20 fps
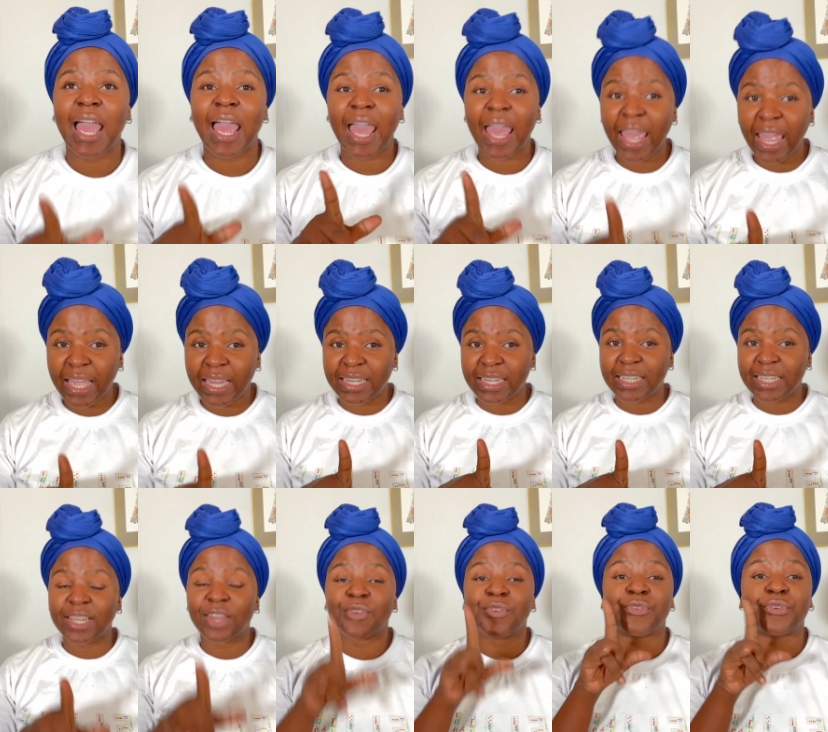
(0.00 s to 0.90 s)

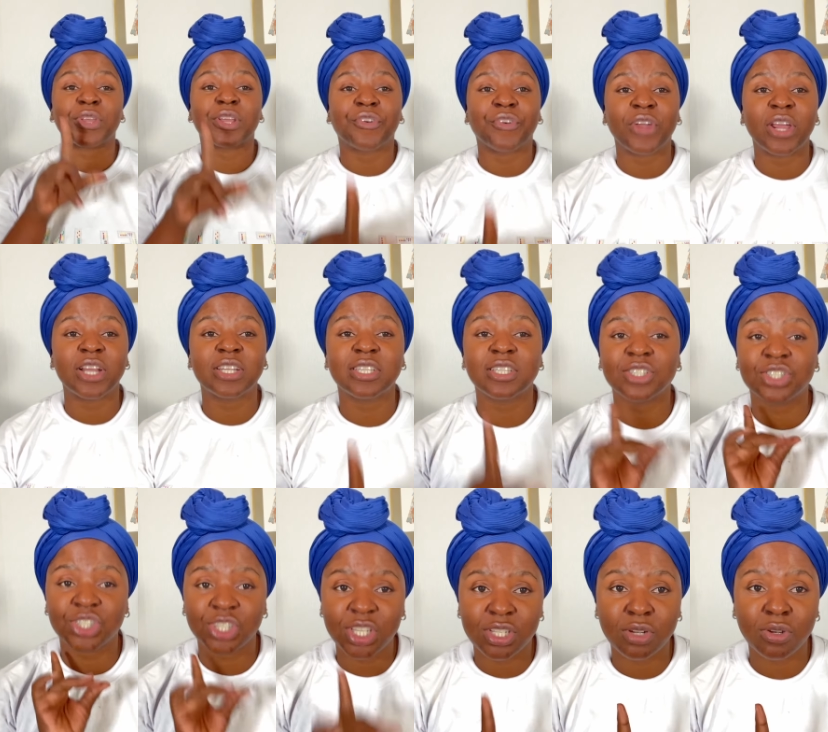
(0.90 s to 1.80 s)
and regretting
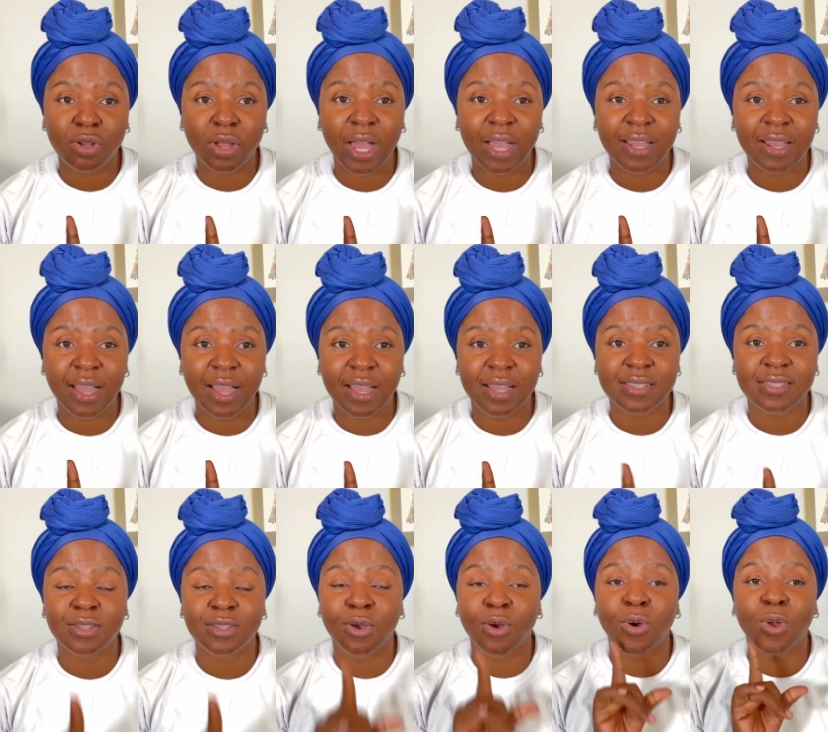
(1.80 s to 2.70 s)
cheating on
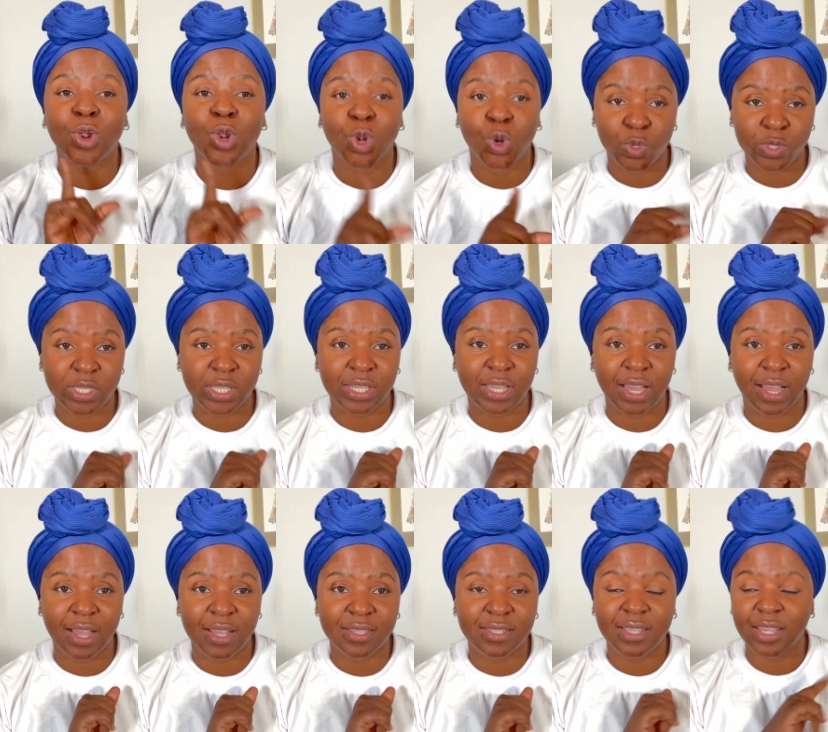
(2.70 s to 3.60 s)
us or losing
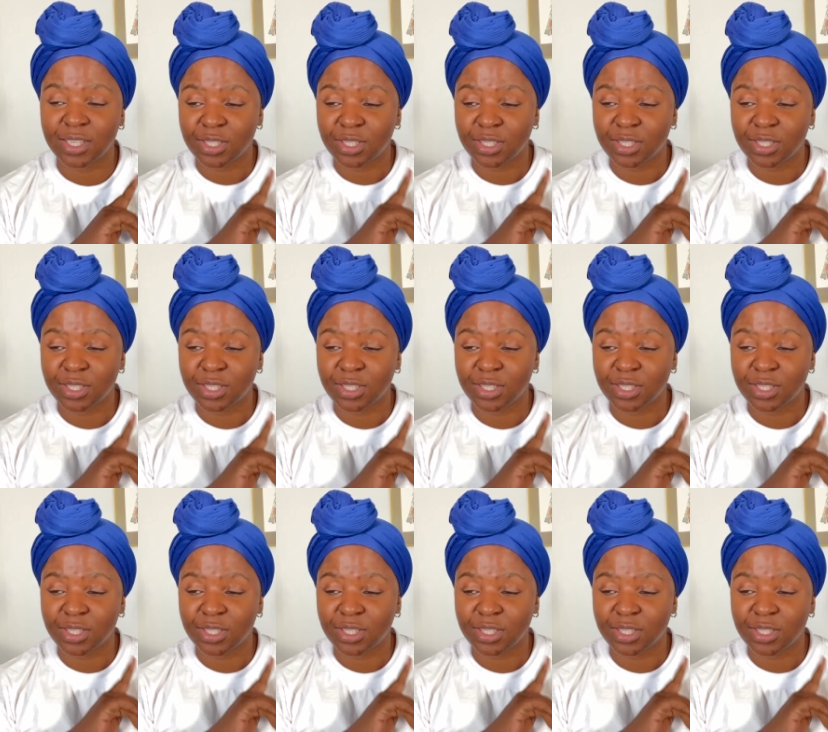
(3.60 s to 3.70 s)
us.